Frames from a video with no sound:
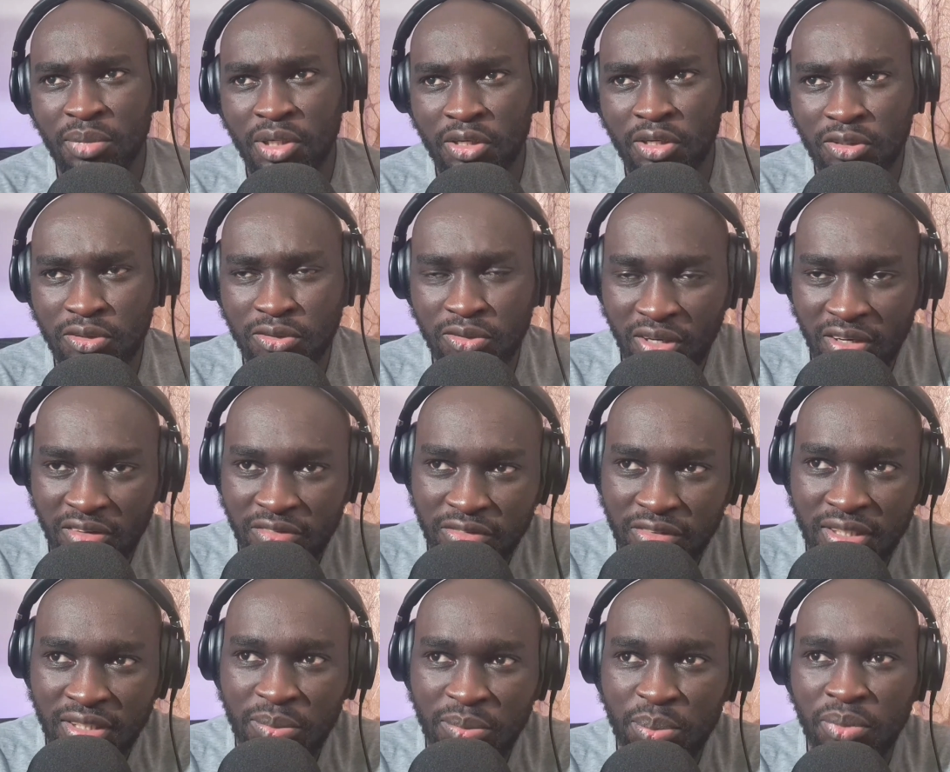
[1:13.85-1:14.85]
because we have
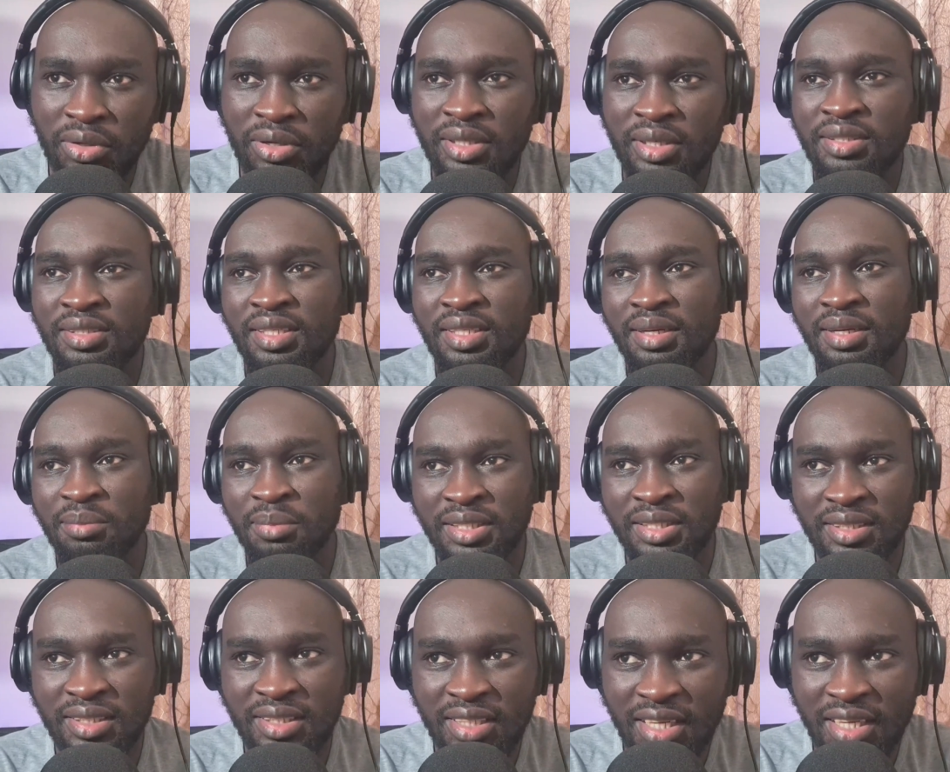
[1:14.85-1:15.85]
40 points and
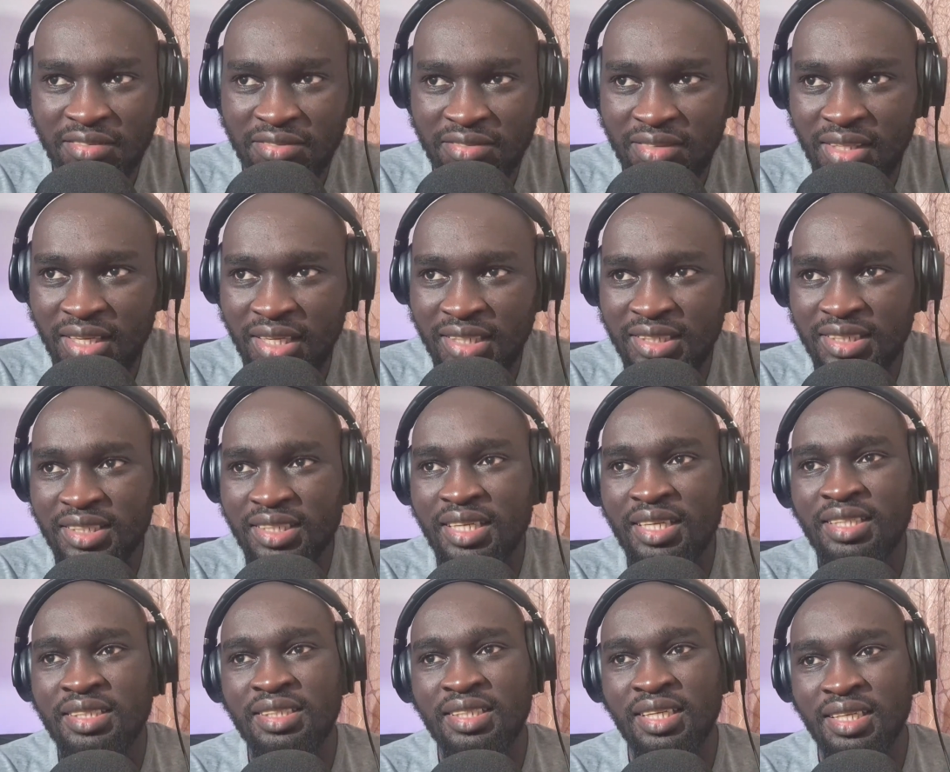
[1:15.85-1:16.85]
Man City have
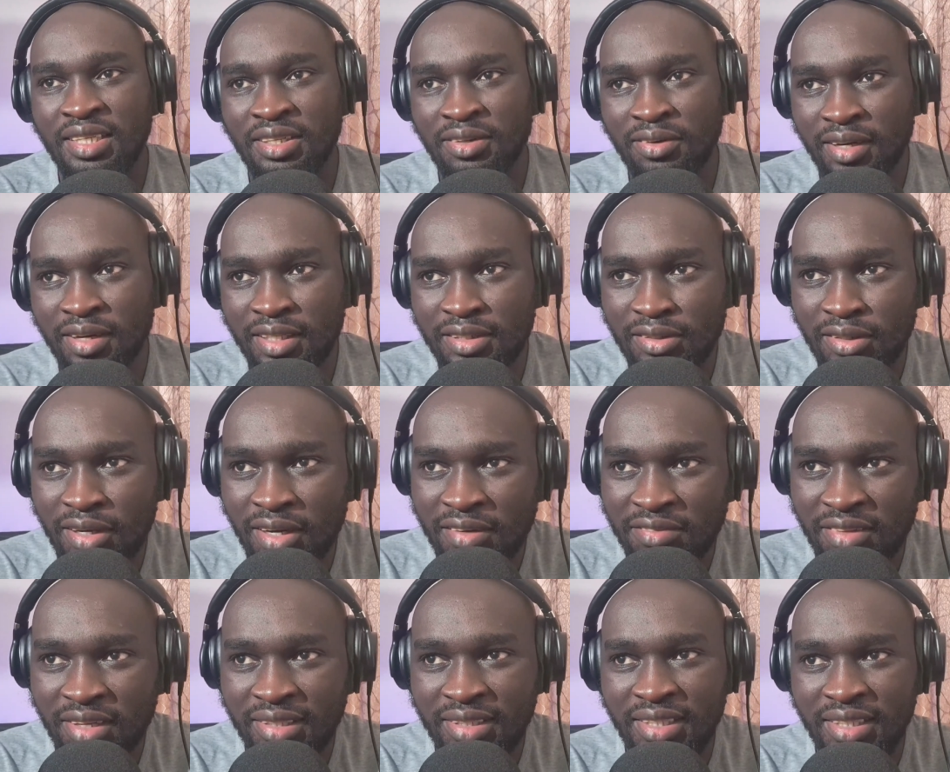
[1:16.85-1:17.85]
38 and Newcastle
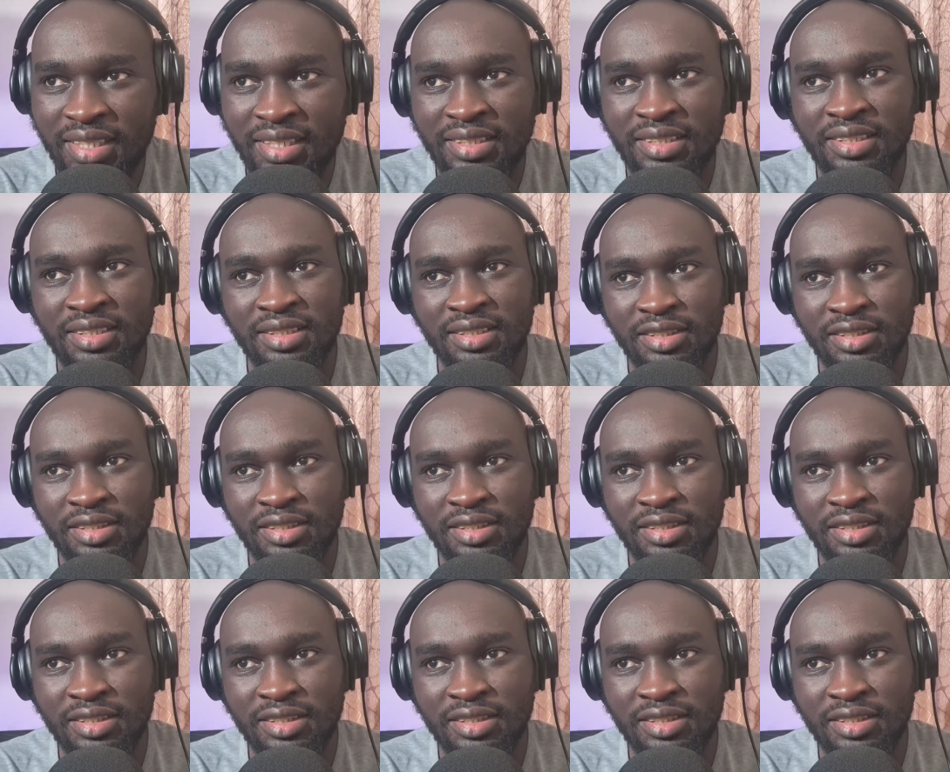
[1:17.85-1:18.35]
have 38.